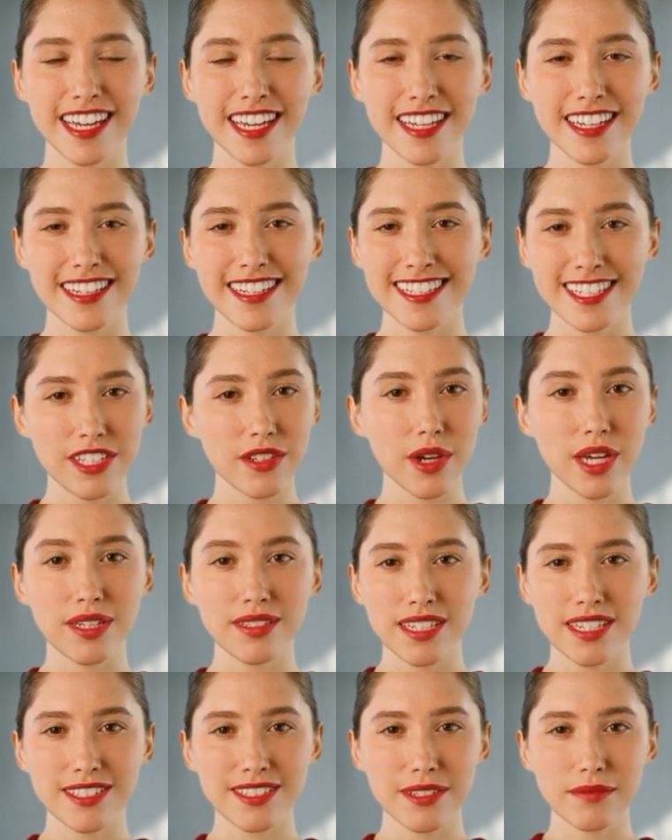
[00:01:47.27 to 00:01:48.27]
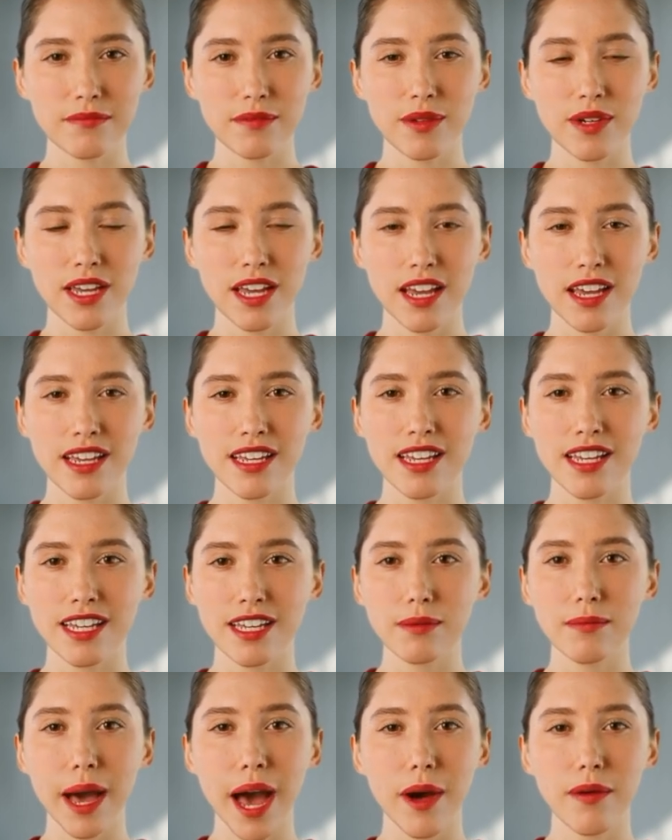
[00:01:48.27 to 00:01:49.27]
Steering system.
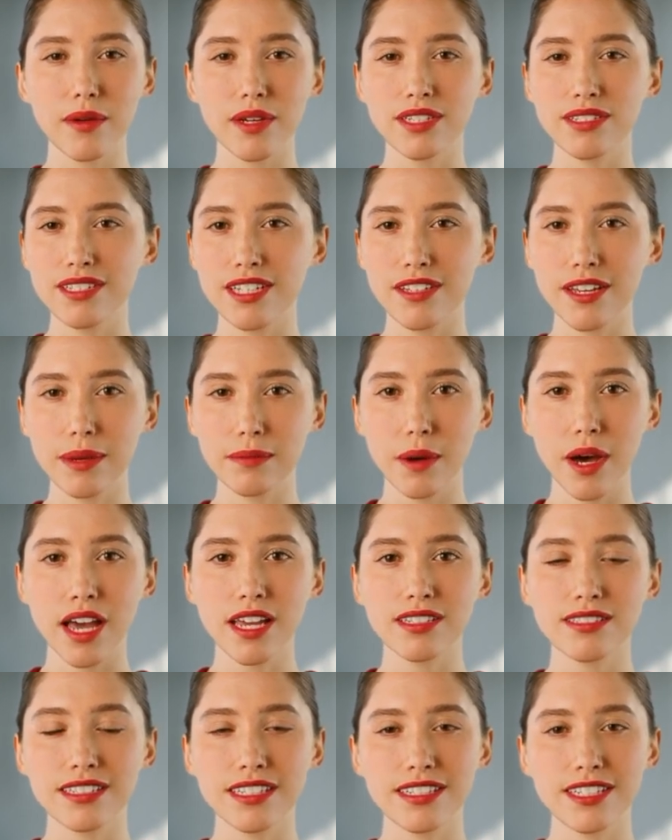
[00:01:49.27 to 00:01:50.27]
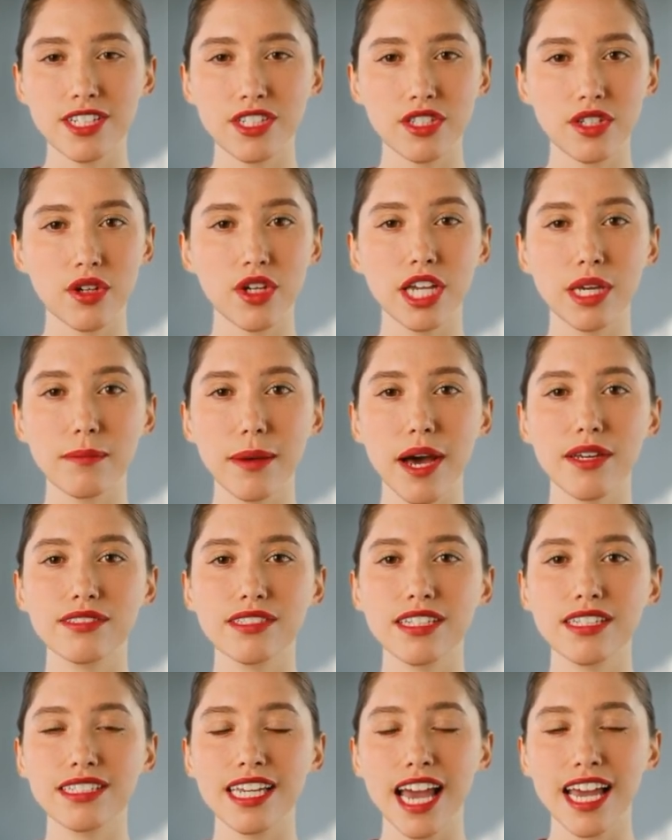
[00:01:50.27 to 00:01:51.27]
The power steering box is securely
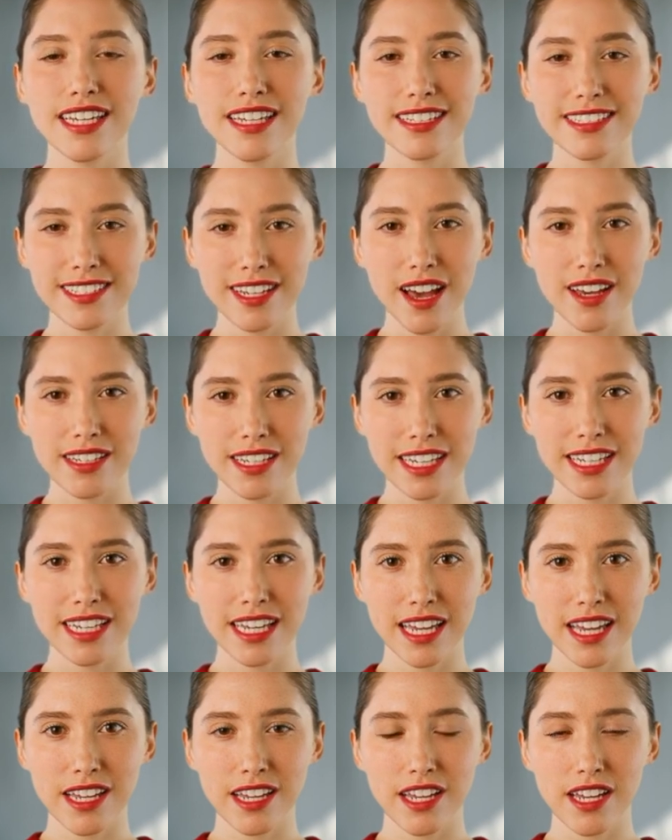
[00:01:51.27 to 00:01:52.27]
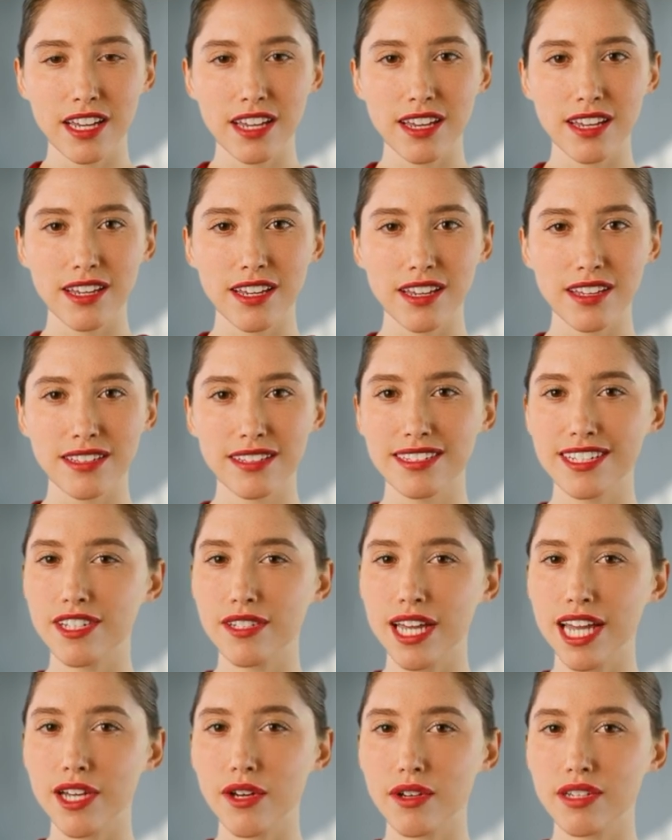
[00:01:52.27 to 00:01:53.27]
mounted and is not leaking.
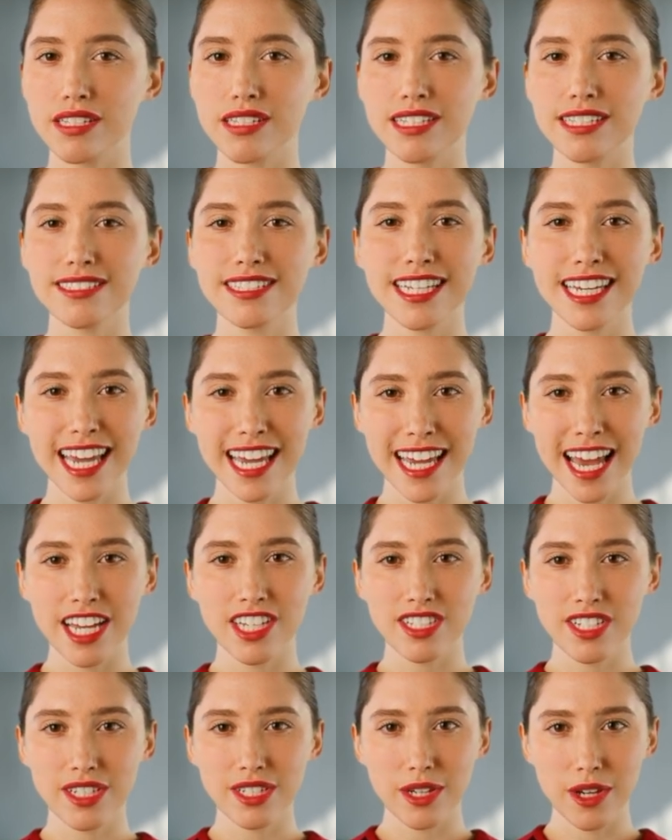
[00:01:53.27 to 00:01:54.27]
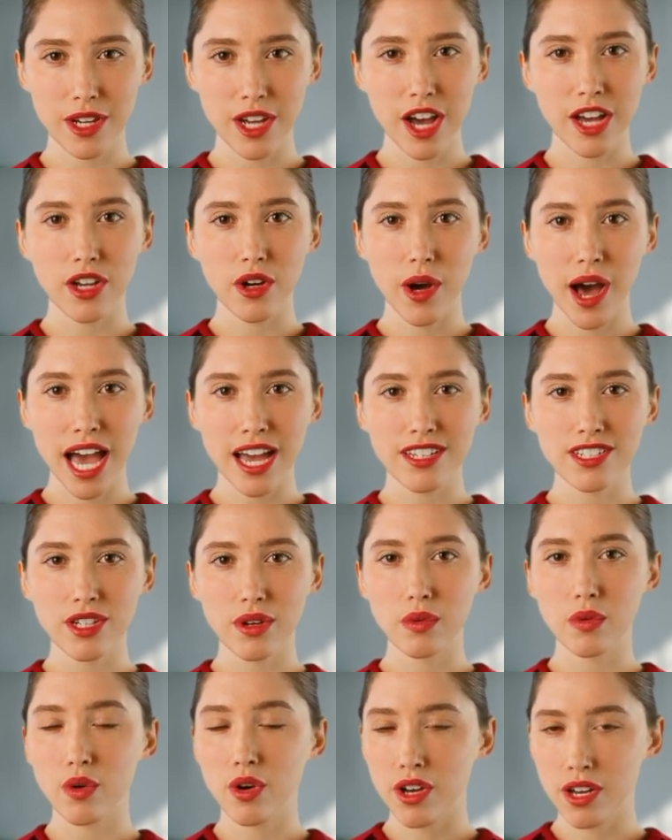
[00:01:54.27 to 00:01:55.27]
Steering horses and connections are not cracked,
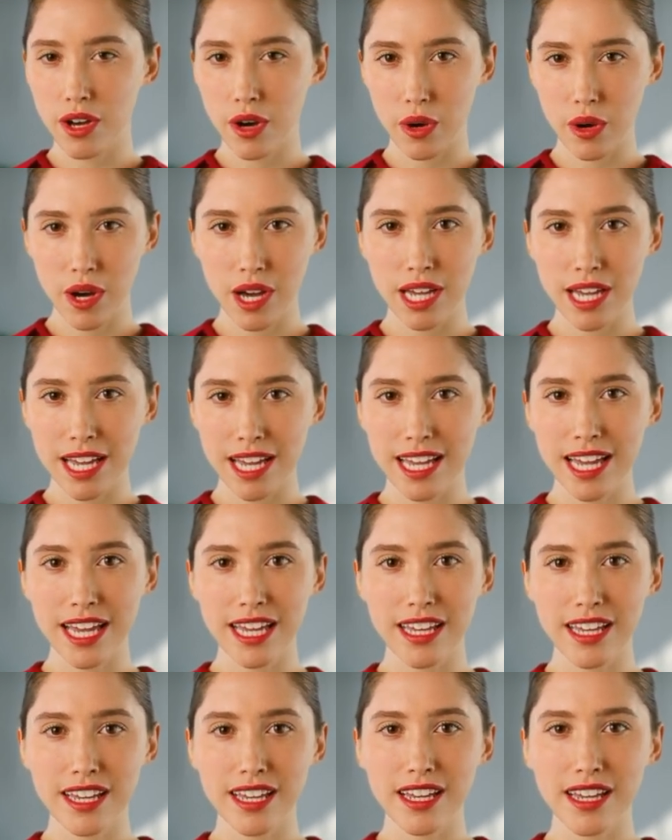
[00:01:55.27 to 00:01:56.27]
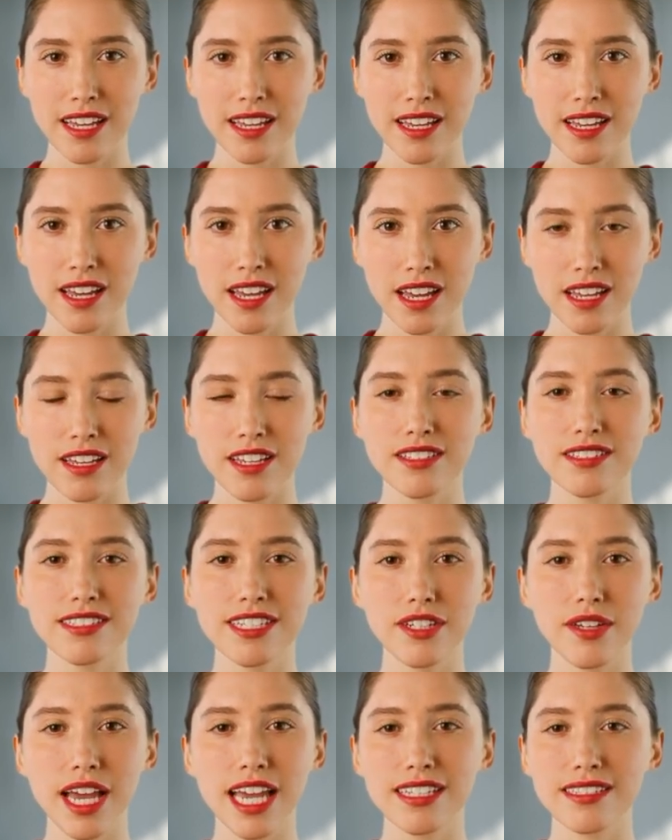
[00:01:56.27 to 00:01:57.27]
worn, or leaking. The
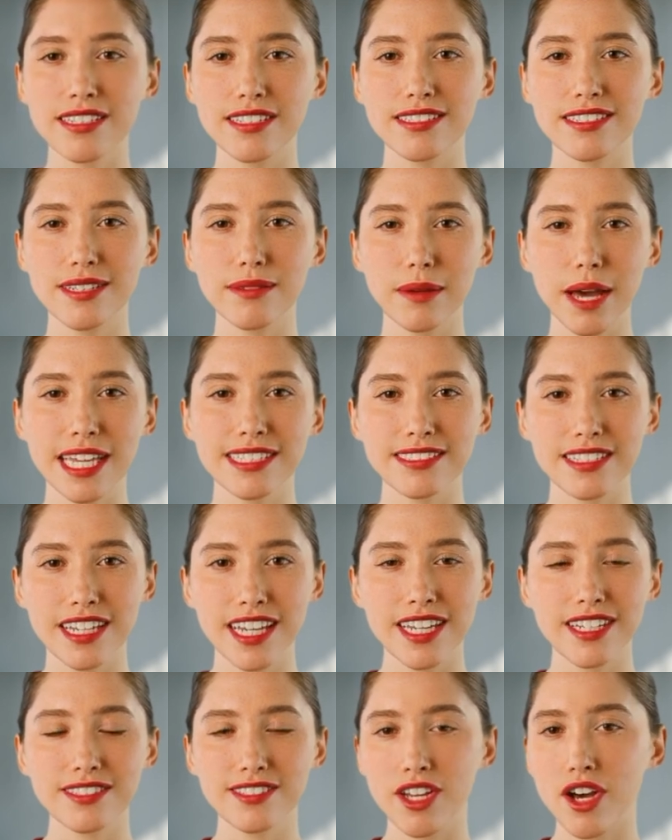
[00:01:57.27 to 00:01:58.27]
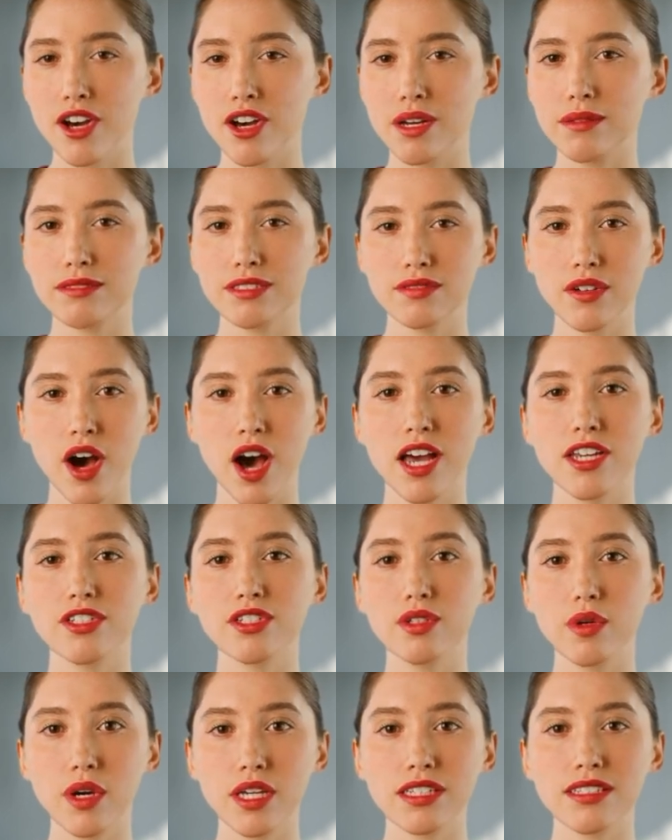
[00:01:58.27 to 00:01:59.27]
steering system has links, arms, rods,
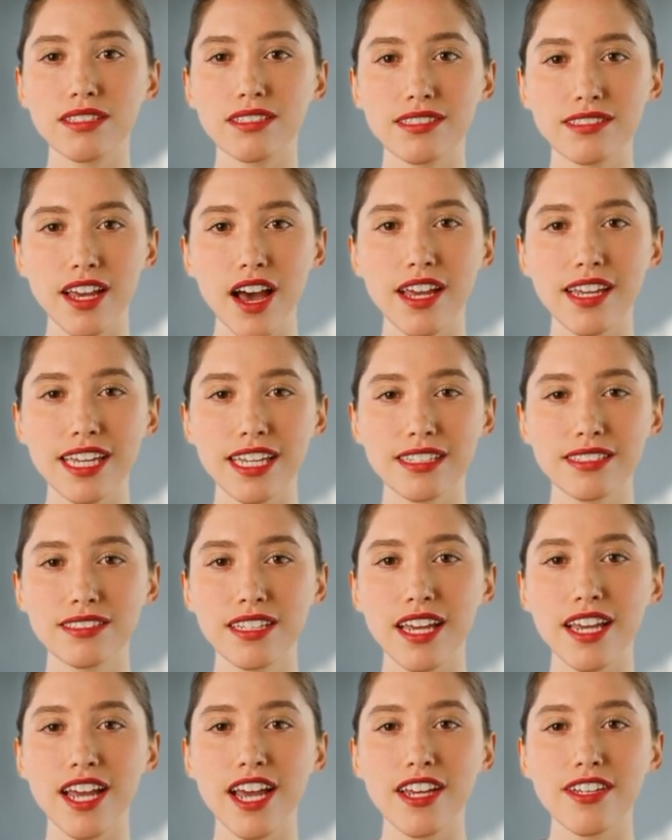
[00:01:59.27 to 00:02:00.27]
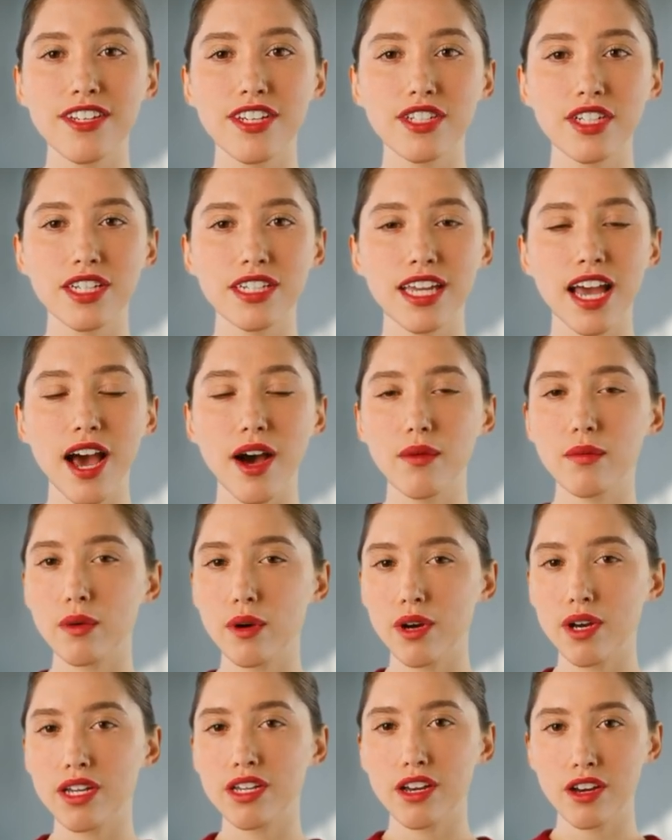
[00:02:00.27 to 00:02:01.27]
joints, and sockets that are not
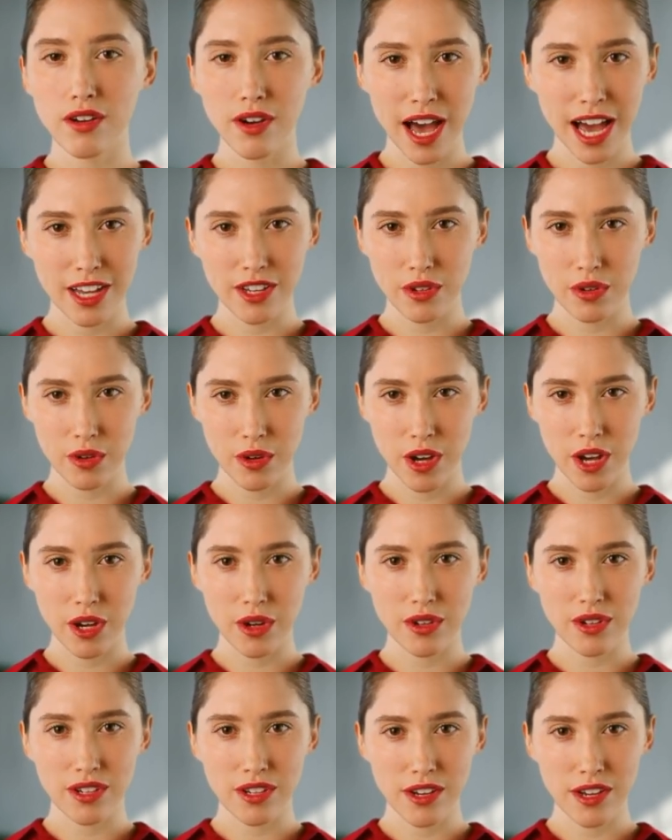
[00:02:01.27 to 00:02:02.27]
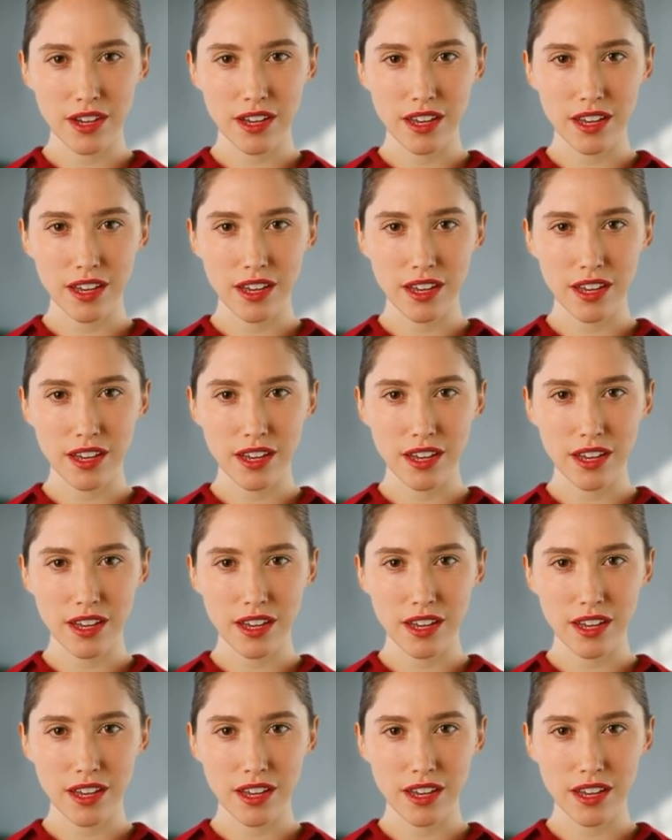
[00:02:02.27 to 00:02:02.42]
worn, cracked, or loose.